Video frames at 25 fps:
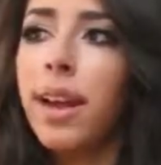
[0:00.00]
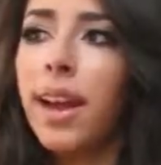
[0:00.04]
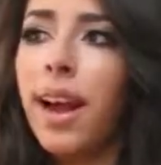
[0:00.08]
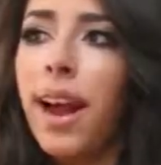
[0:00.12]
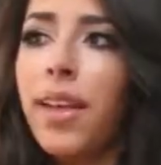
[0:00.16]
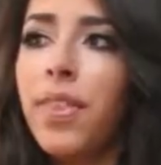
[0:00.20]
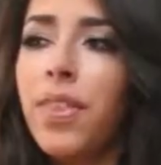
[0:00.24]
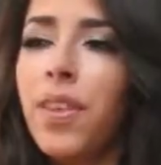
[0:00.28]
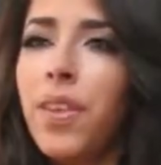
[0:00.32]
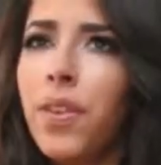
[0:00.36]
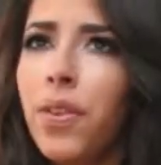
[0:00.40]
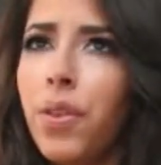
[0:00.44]

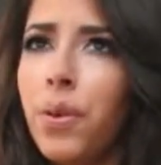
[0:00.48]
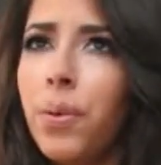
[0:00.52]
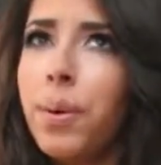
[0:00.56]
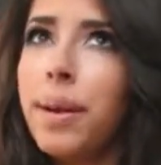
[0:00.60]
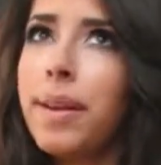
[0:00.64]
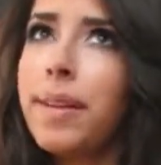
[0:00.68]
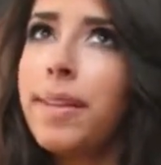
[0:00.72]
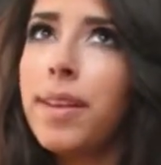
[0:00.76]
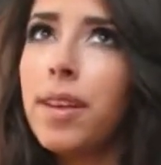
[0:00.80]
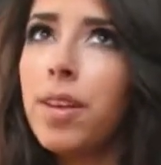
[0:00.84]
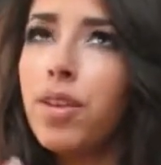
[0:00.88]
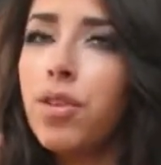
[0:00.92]
I think the
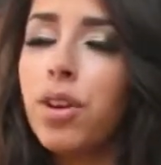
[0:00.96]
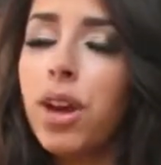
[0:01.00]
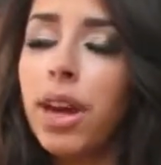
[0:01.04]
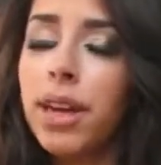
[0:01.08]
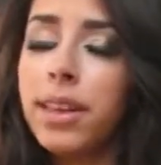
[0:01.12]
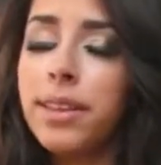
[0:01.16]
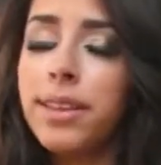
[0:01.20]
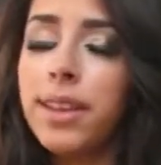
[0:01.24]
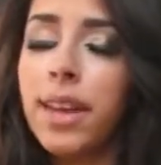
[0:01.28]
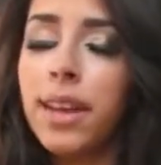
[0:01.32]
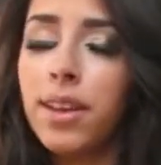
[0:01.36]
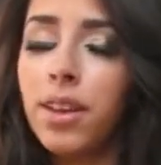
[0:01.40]
reason you
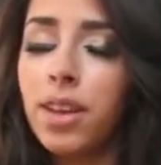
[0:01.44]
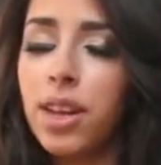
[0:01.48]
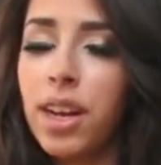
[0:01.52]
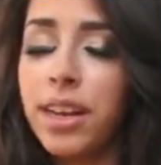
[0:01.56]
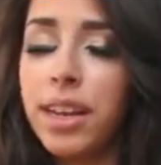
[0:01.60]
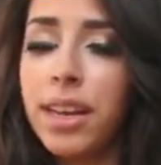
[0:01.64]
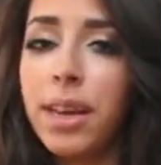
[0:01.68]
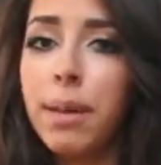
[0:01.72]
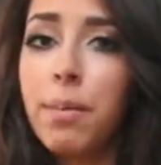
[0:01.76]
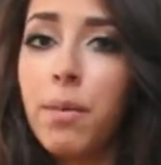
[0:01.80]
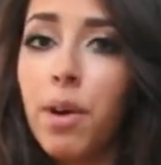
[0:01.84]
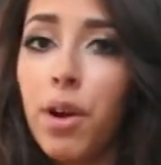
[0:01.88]
guys say I look
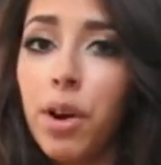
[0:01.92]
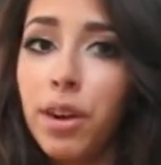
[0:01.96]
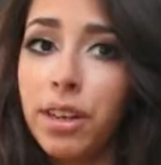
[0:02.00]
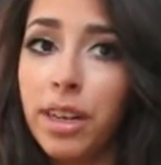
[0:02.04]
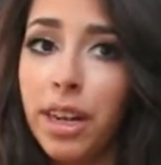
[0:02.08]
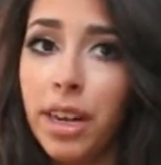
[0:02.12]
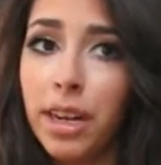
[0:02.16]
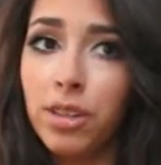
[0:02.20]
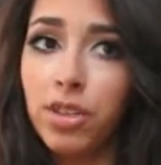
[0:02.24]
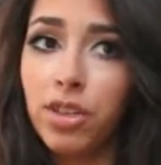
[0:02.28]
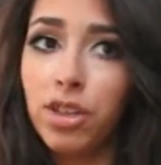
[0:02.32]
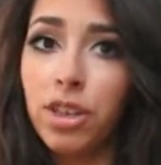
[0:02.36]
like Kim
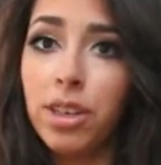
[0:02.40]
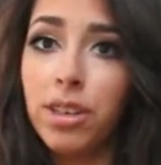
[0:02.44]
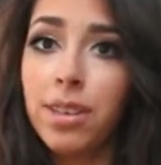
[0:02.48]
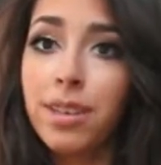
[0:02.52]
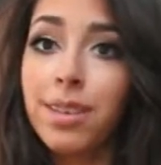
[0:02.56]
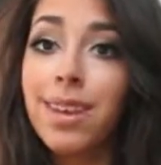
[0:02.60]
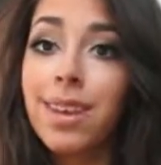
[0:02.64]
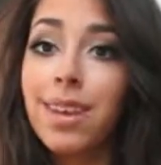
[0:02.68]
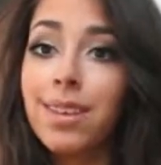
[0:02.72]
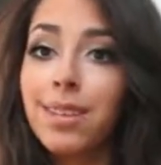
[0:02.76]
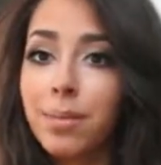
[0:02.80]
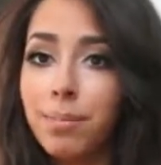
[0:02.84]
Kardashian
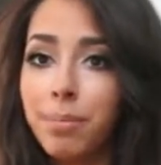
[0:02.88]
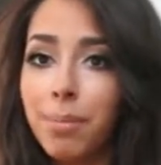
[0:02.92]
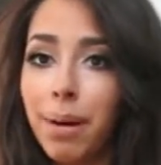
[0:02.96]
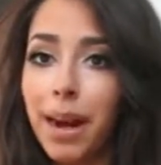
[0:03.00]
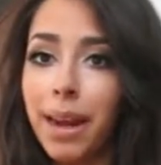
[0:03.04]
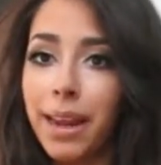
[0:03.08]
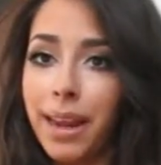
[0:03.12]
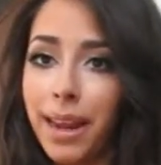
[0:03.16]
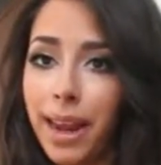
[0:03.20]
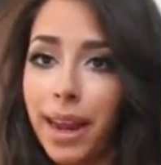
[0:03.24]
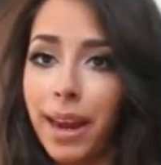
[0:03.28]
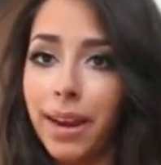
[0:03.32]
is because
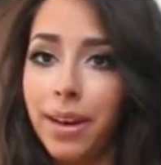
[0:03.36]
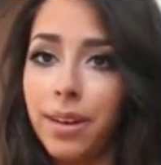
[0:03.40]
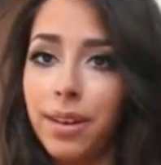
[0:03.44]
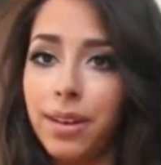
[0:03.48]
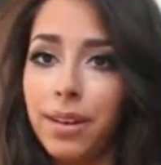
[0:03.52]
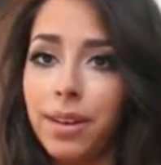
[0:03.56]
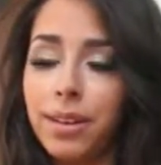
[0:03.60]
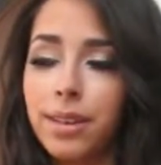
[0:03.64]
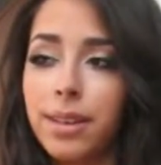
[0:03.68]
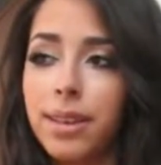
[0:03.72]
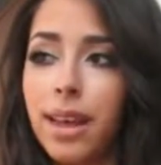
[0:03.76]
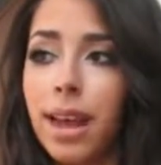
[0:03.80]
my
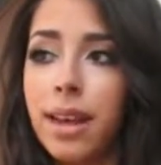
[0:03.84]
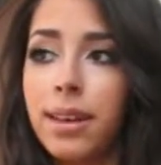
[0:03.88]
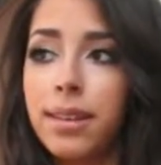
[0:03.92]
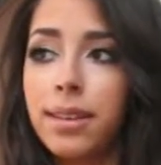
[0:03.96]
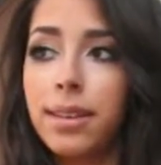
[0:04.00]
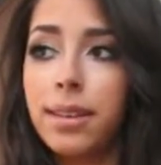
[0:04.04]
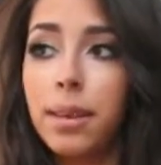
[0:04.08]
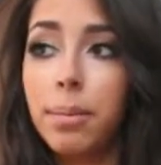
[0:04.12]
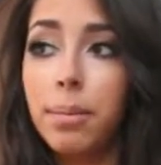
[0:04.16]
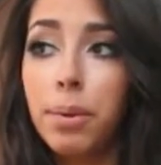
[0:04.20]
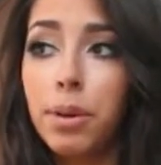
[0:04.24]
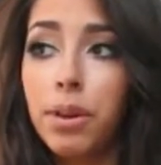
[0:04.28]
hair is kind of
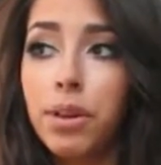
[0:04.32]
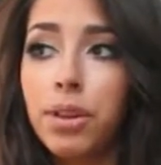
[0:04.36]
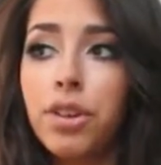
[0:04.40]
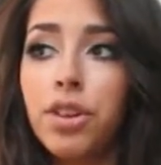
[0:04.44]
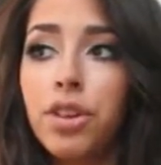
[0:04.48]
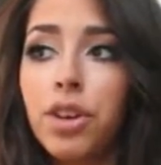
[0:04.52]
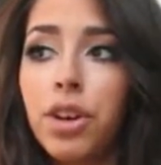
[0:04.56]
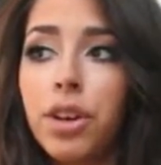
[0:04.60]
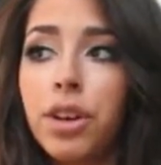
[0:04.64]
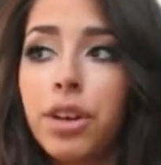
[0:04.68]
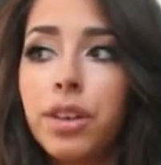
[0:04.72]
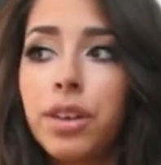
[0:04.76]
similar
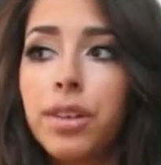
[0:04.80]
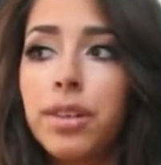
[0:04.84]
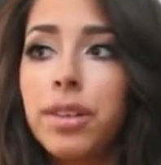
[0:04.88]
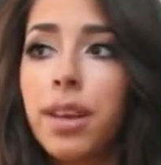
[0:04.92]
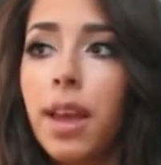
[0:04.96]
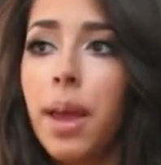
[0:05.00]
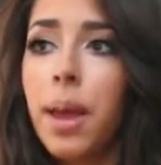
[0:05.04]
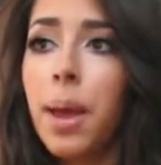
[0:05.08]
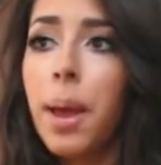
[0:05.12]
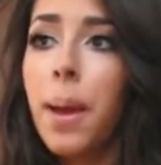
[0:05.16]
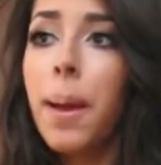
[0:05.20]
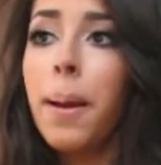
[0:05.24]
to hers,
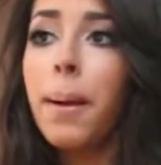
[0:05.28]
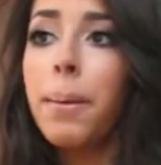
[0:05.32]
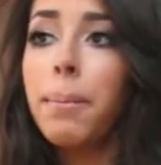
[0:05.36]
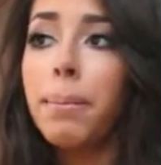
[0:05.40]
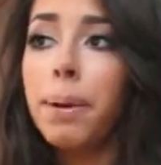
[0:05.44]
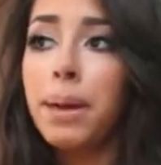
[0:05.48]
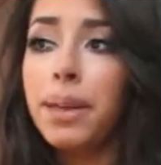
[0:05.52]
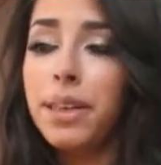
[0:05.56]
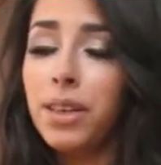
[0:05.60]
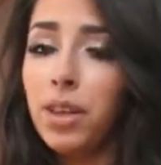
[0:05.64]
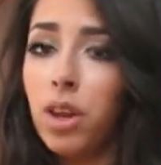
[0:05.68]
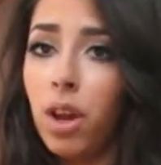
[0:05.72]

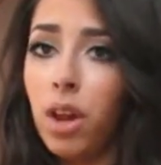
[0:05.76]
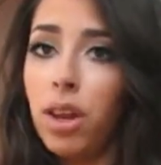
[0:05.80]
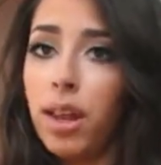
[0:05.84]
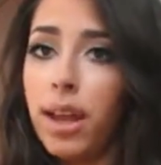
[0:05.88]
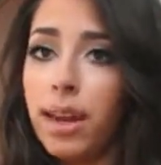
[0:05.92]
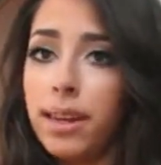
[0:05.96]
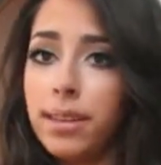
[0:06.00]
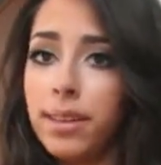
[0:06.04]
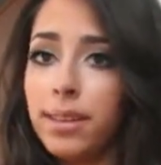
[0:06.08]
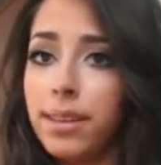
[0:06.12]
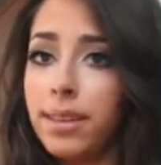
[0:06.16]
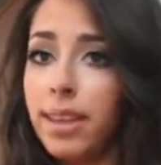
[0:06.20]
but in all
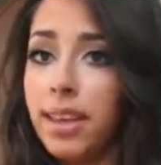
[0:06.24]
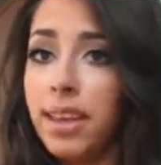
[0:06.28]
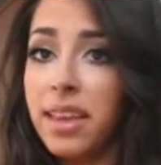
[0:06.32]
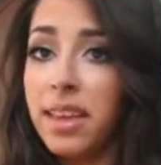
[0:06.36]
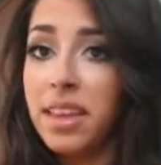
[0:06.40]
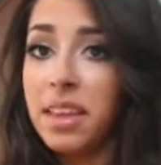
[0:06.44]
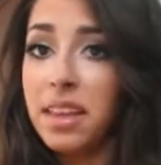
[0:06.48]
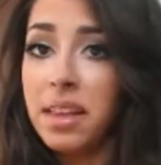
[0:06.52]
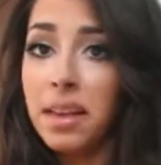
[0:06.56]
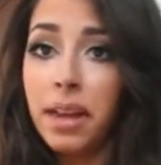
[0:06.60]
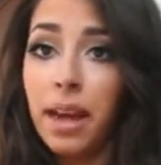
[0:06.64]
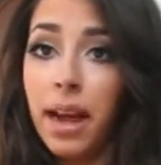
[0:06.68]

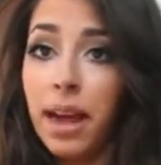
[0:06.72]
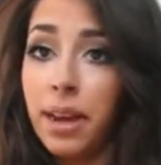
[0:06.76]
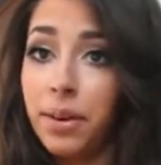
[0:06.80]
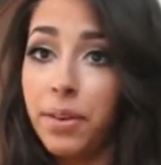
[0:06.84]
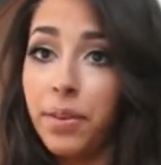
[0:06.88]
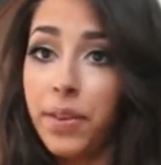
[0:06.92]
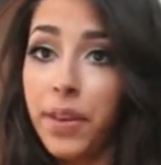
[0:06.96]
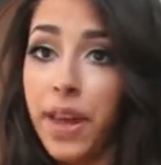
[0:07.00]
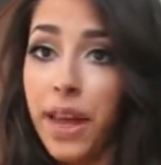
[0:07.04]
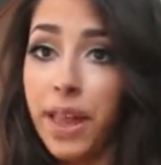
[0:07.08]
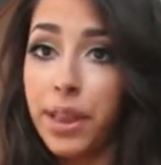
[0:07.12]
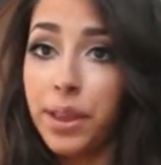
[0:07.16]
honesty, I
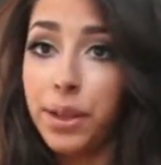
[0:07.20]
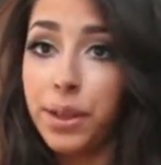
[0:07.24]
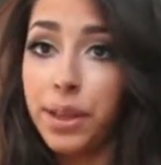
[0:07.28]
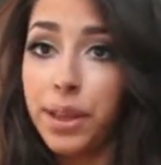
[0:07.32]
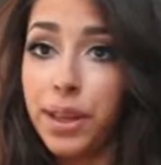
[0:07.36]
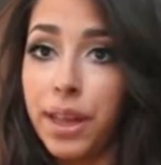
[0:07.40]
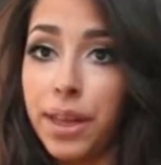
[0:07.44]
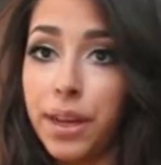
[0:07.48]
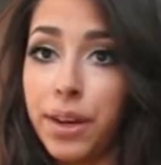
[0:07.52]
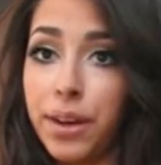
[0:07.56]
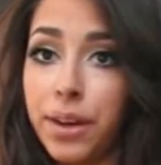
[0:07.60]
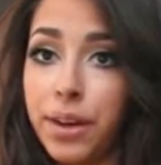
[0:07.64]
don't think I
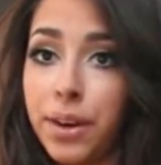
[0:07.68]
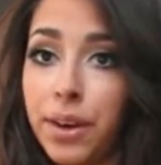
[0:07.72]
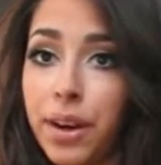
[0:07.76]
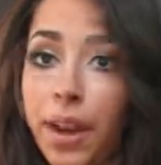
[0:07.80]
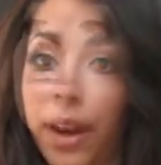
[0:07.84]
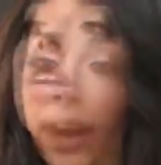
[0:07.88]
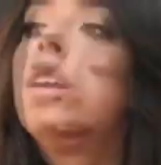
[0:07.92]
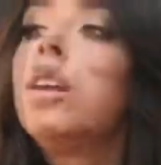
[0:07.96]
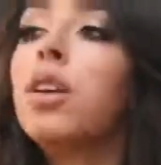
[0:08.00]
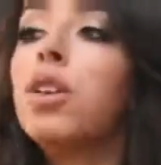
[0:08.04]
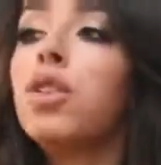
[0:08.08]
look like her.